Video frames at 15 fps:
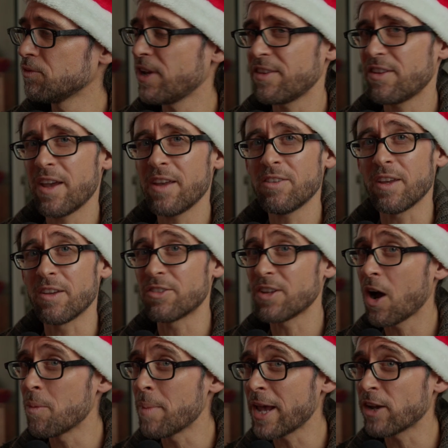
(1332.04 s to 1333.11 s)
fantastic.
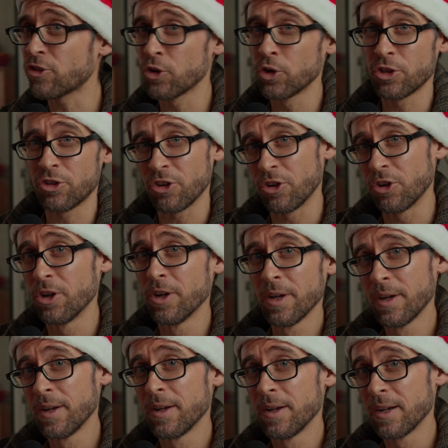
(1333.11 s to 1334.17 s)
So make sure to
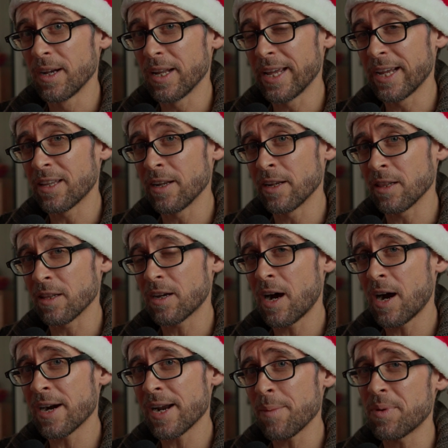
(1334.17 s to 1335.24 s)
click the little
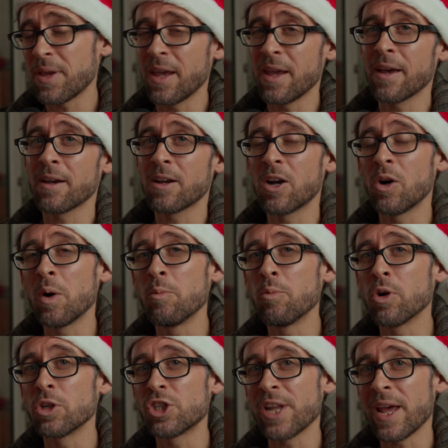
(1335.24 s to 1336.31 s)
card up here, go and
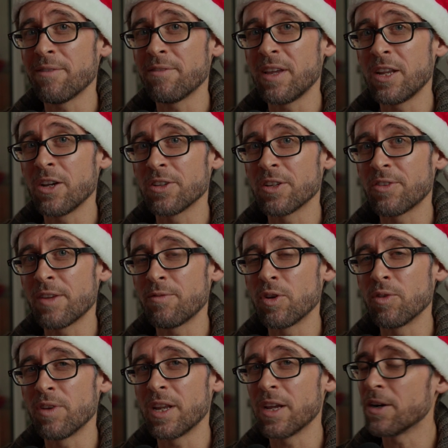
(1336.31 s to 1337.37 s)
watch that video, the
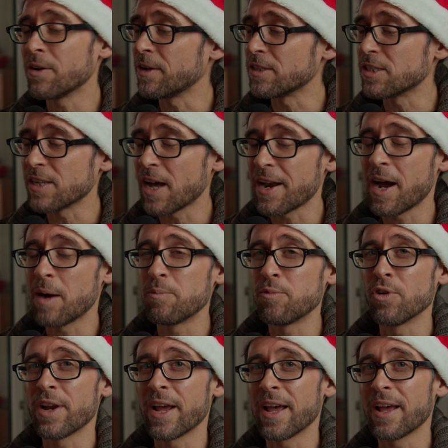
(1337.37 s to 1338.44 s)
review video, and sign up
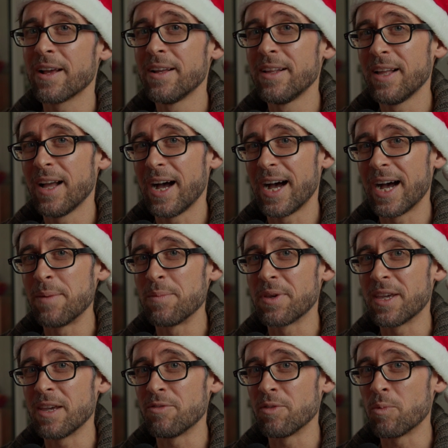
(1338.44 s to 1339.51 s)
for that um,
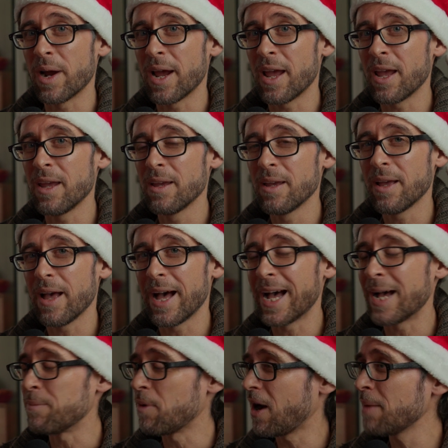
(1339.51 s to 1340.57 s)
giveaway.
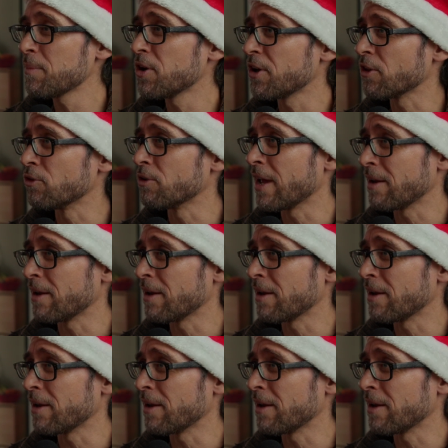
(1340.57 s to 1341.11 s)
Um, I'm going to do